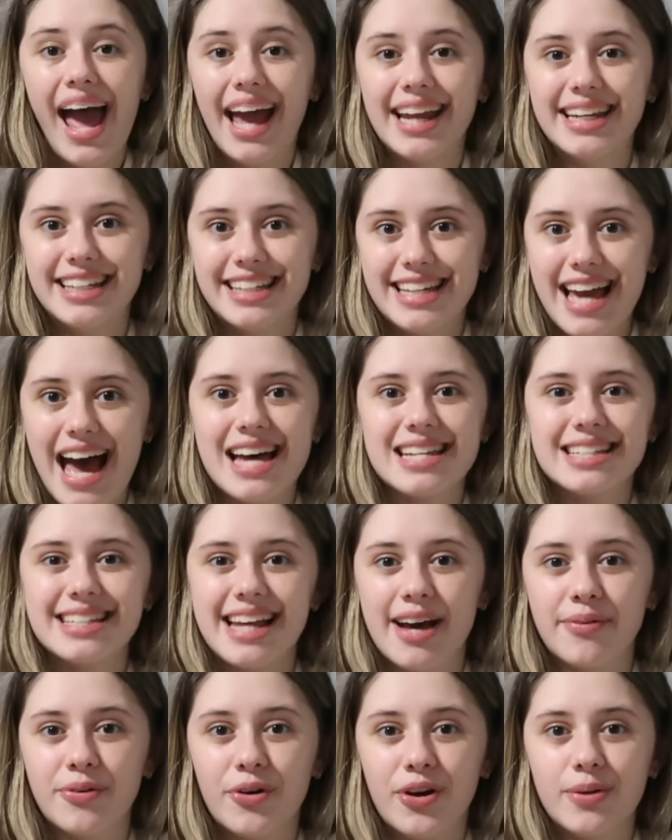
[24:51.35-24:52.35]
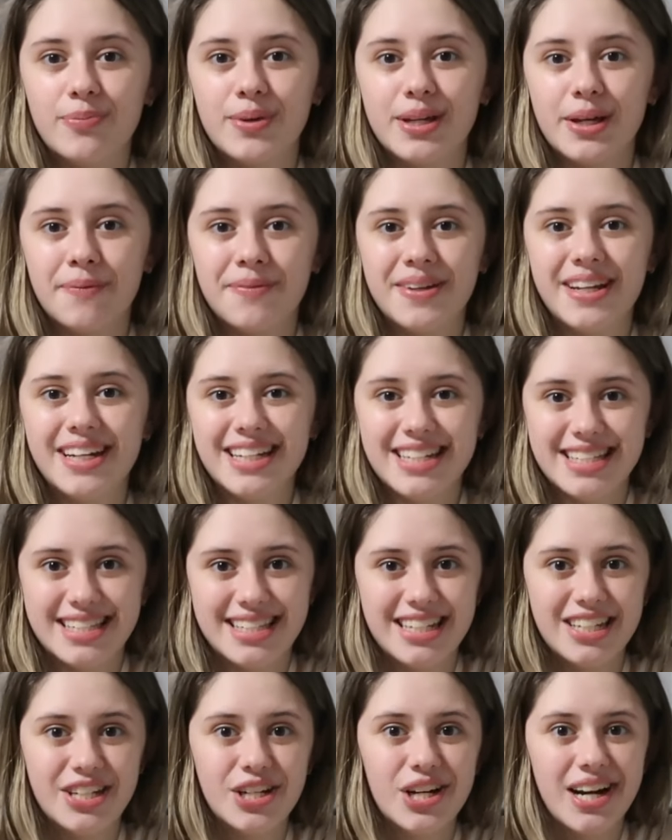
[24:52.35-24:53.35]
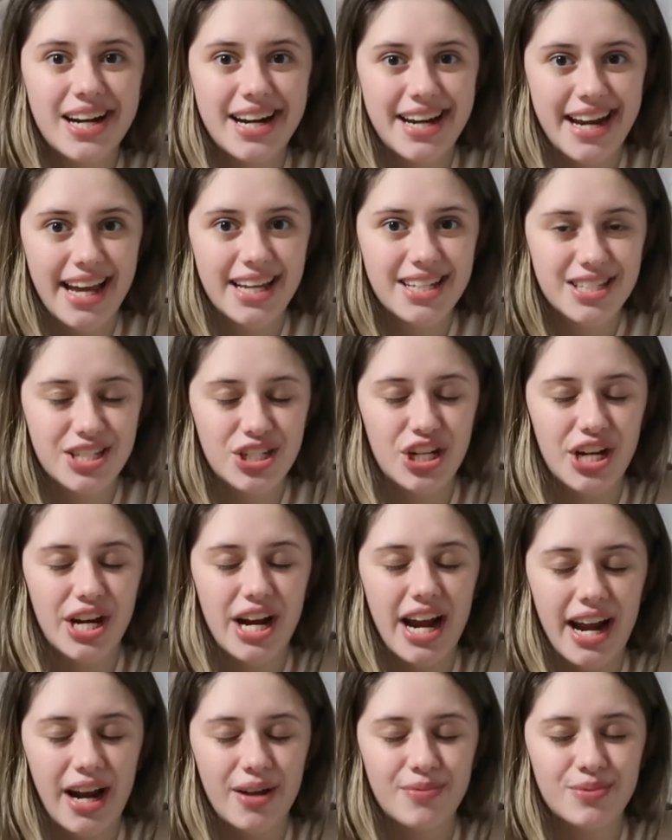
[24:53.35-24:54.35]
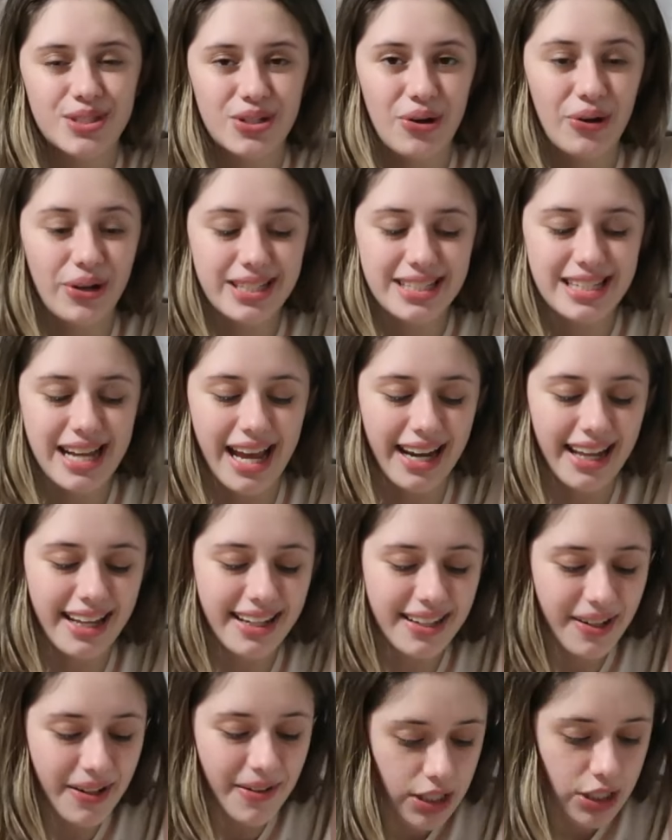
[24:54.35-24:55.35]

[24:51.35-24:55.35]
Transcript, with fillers: And yes, I'm going to be competing senior next year and I'm so excited.